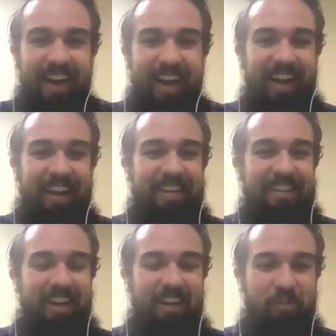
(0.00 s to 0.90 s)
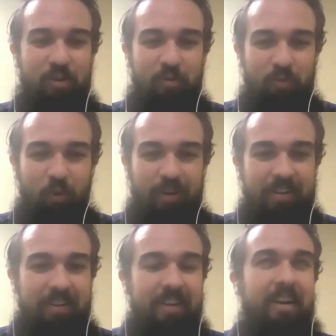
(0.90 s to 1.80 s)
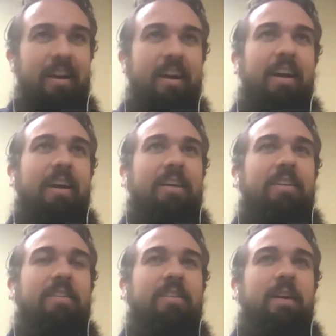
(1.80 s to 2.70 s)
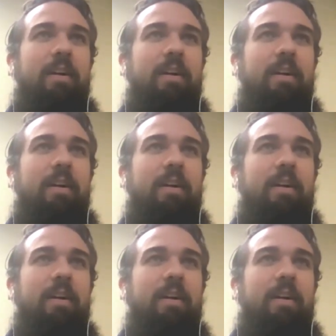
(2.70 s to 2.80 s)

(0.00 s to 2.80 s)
and and could avoid and